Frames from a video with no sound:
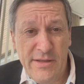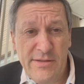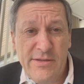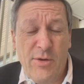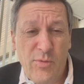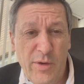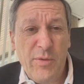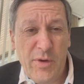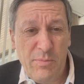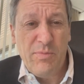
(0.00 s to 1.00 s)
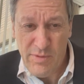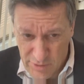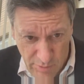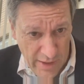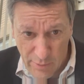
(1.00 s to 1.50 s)
So
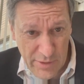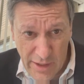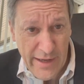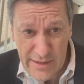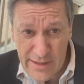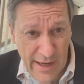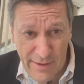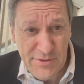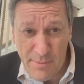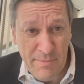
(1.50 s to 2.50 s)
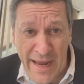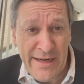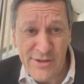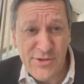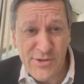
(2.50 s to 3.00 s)
you and I would likely have some
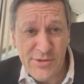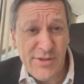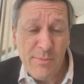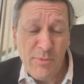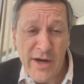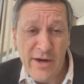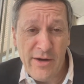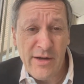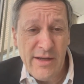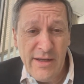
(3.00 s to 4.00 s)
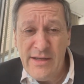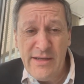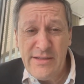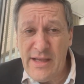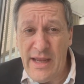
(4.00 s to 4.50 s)
manager somewhere
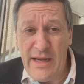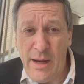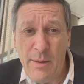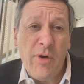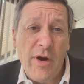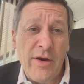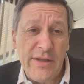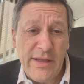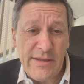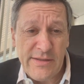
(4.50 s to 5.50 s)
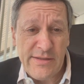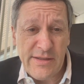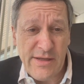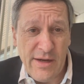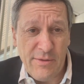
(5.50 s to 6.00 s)
saying, I'm worried that this
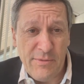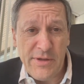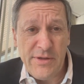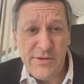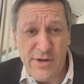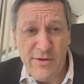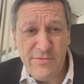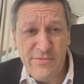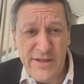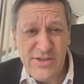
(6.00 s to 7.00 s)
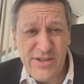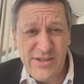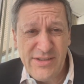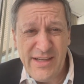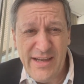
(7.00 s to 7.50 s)
is going to reduce our
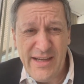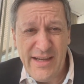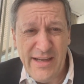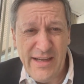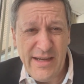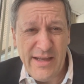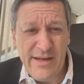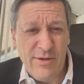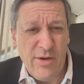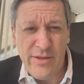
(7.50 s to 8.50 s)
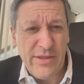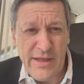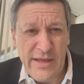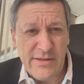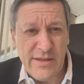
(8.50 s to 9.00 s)
efficiency and all the
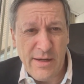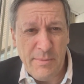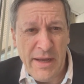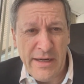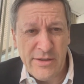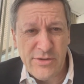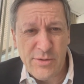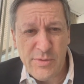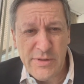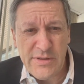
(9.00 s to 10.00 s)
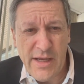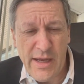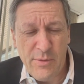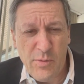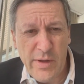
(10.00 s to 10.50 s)
things that a manager would say.
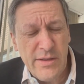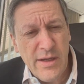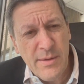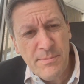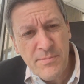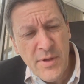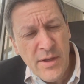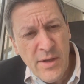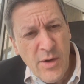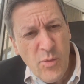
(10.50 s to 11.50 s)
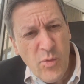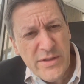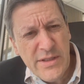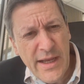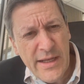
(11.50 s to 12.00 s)
What's
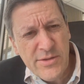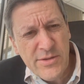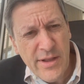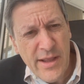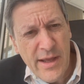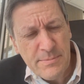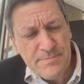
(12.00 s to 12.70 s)
the answer to that?